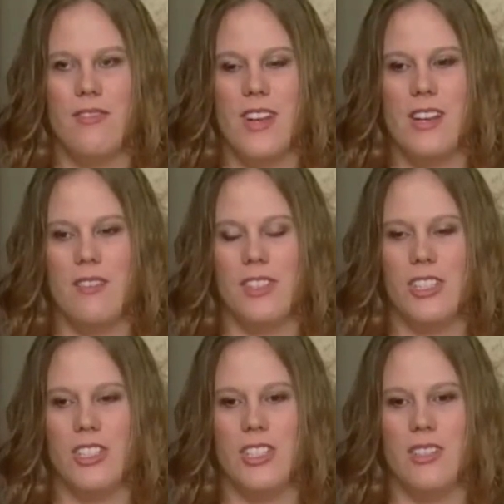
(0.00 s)

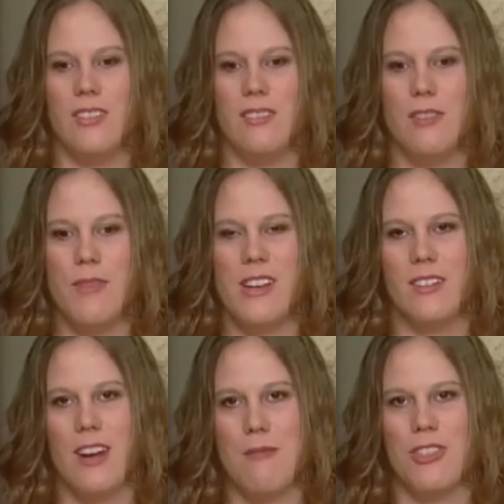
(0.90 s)
definitively she committed
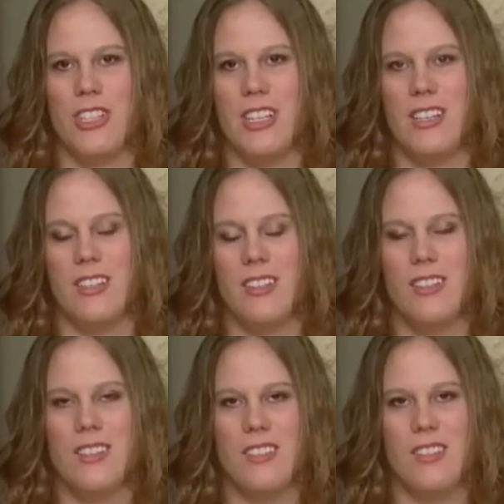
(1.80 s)
a crime or she didn't.